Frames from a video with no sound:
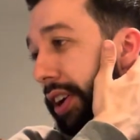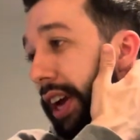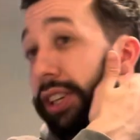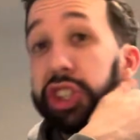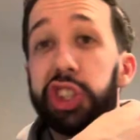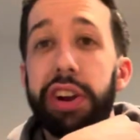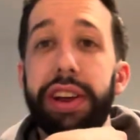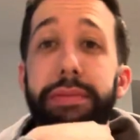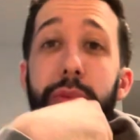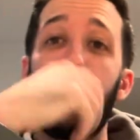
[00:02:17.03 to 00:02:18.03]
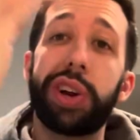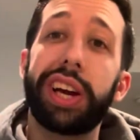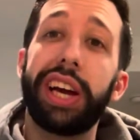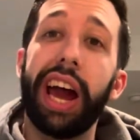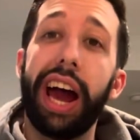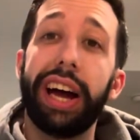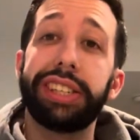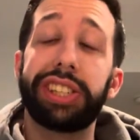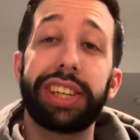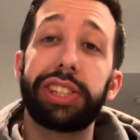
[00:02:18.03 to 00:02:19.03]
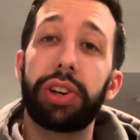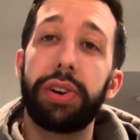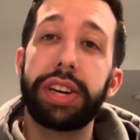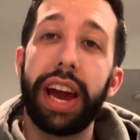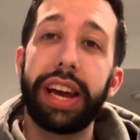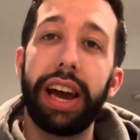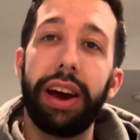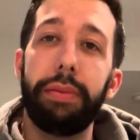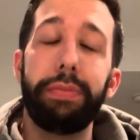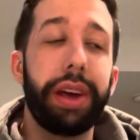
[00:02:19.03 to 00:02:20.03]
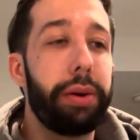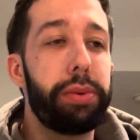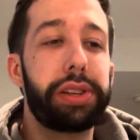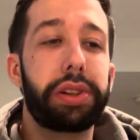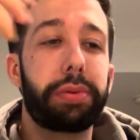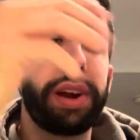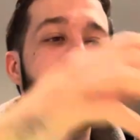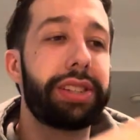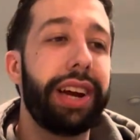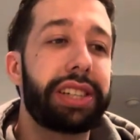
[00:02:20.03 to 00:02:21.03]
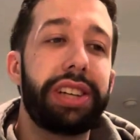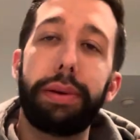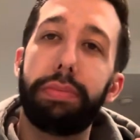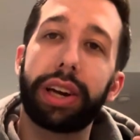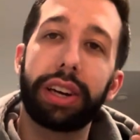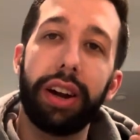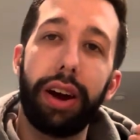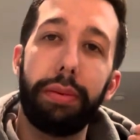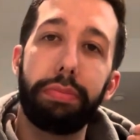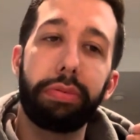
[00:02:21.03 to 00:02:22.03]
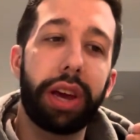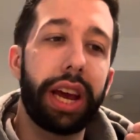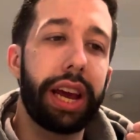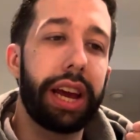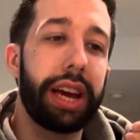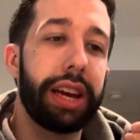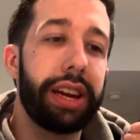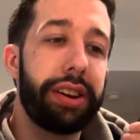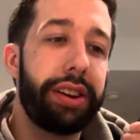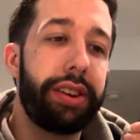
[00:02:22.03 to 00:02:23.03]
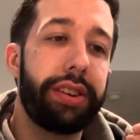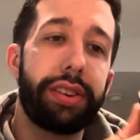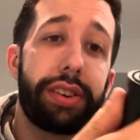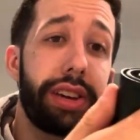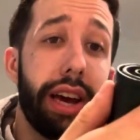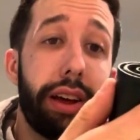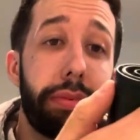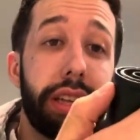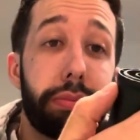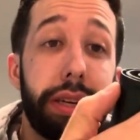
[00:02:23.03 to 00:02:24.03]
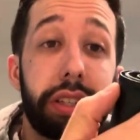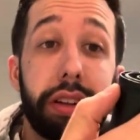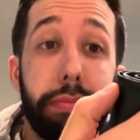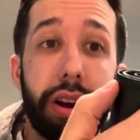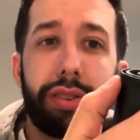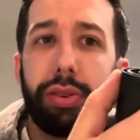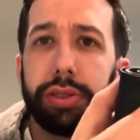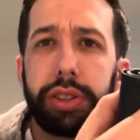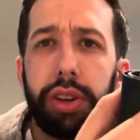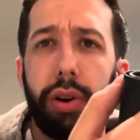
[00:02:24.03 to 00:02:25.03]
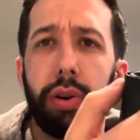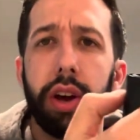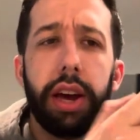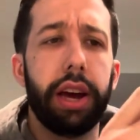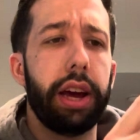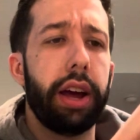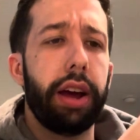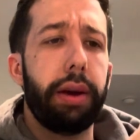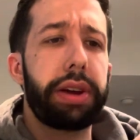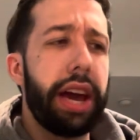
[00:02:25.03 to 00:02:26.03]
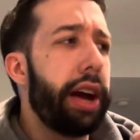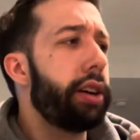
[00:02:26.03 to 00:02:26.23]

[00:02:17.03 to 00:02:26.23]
a Sunday morning at 6:30 a.m. I went to the range the next day, picked it up, and yeah, I mean, that's basically a miracle. So, but yeah,